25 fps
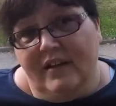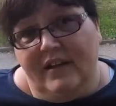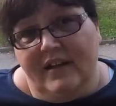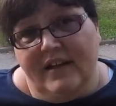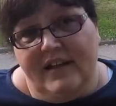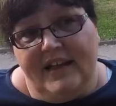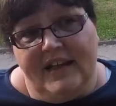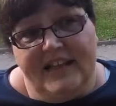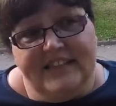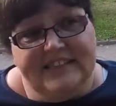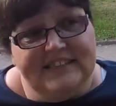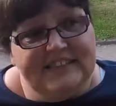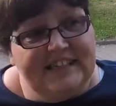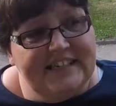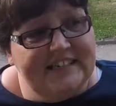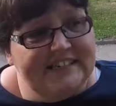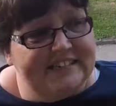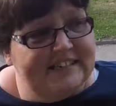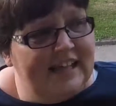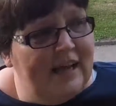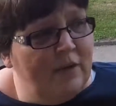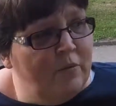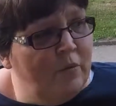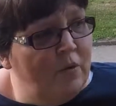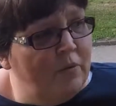Is
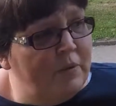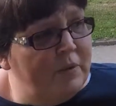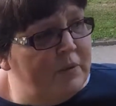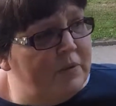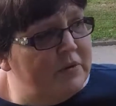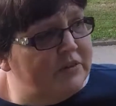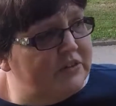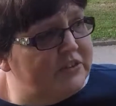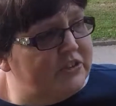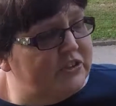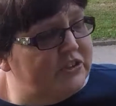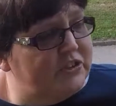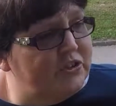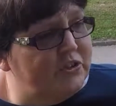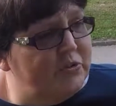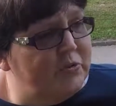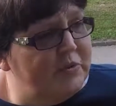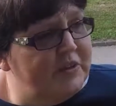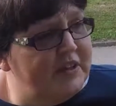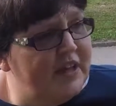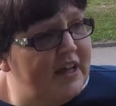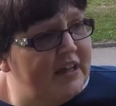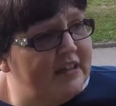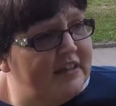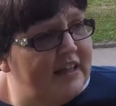that what we want to do with
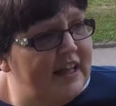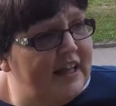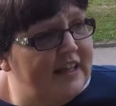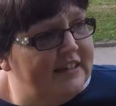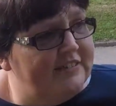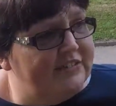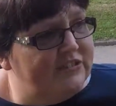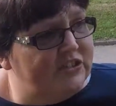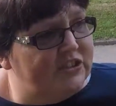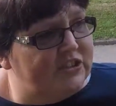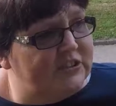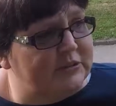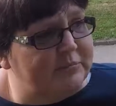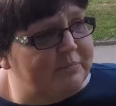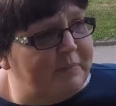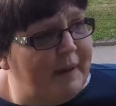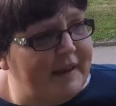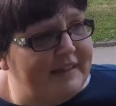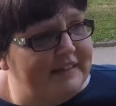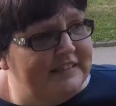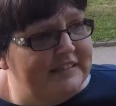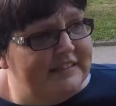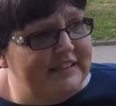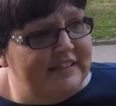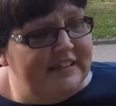our lives? Just
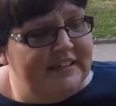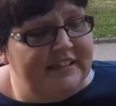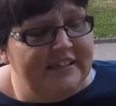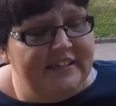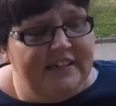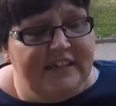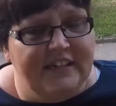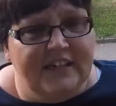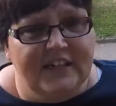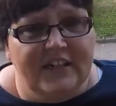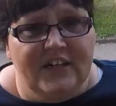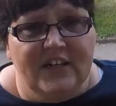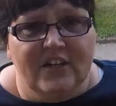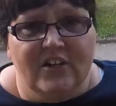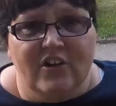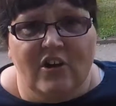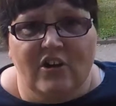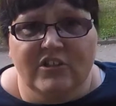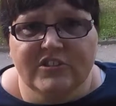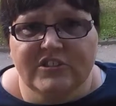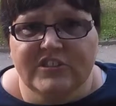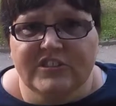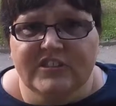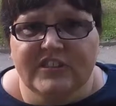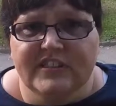spend it
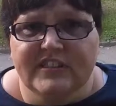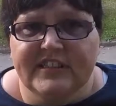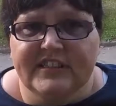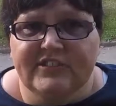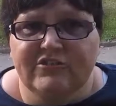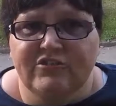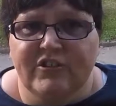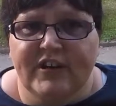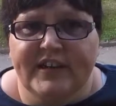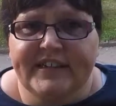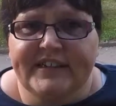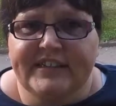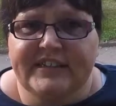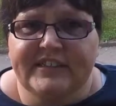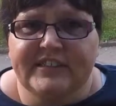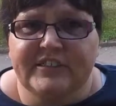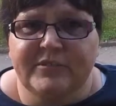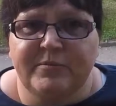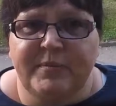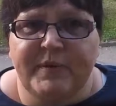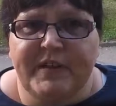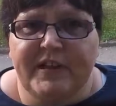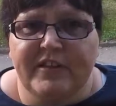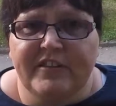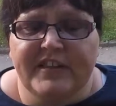constantly trying to
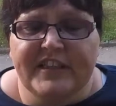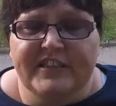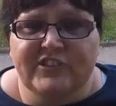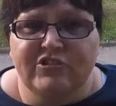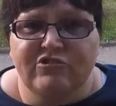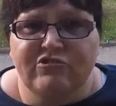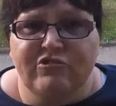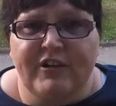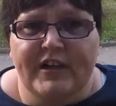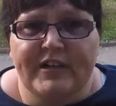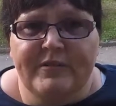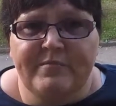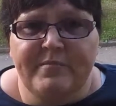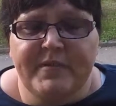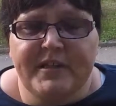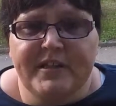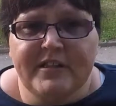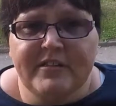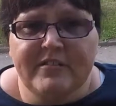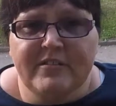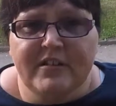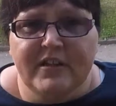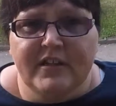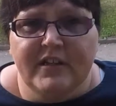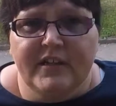be on this treadmill,
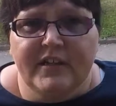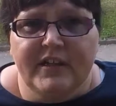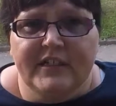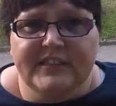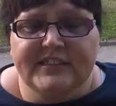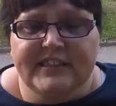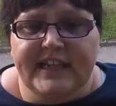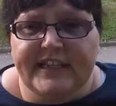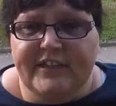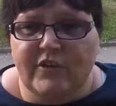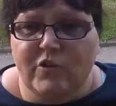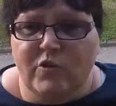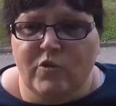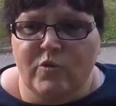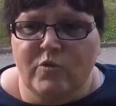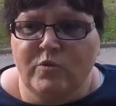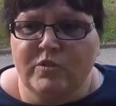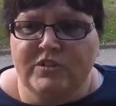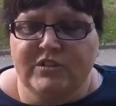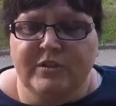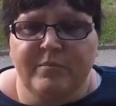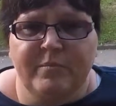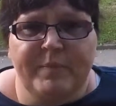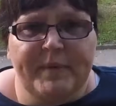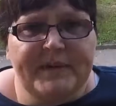saying who's
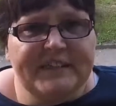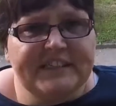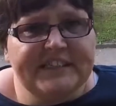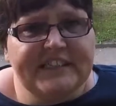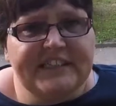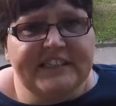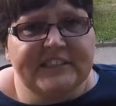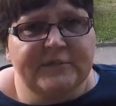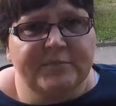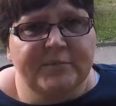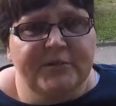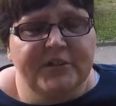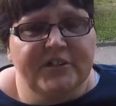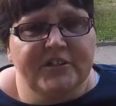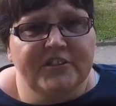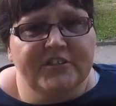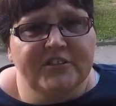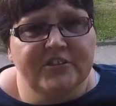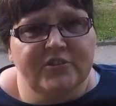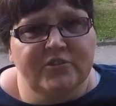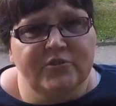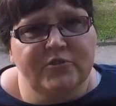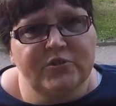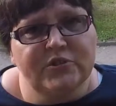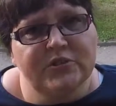the busiest person,
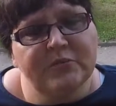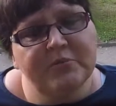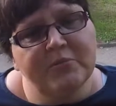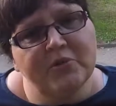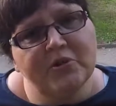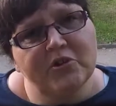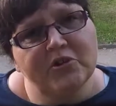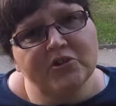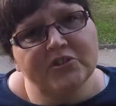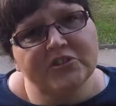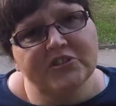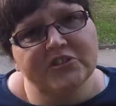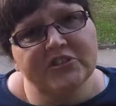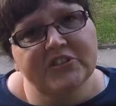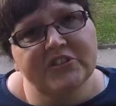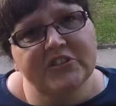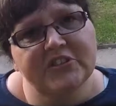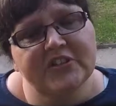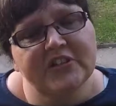who's the most